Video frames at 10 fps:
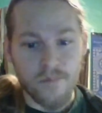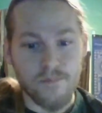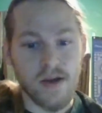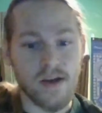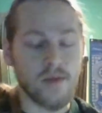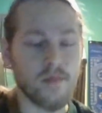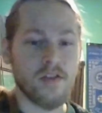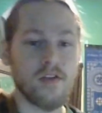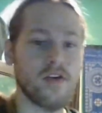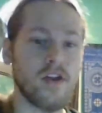My name
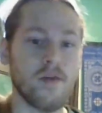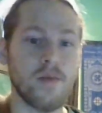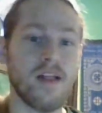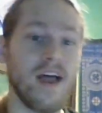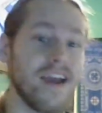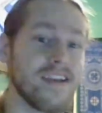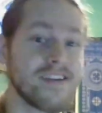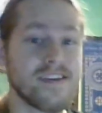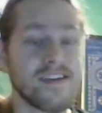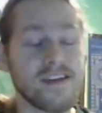is Lord Aramil, and
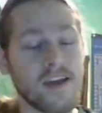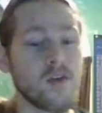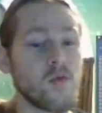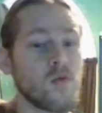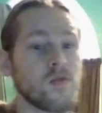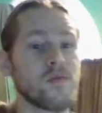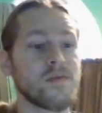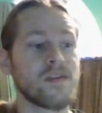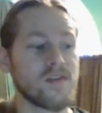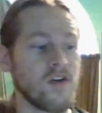today we will
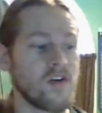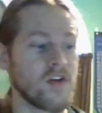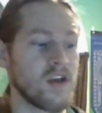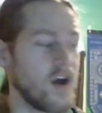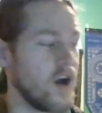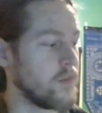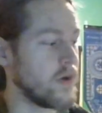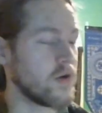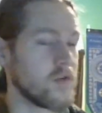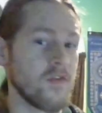be talking
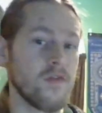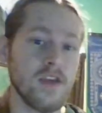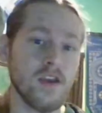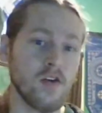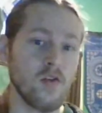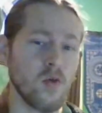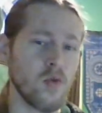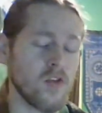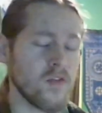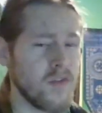about vehicles,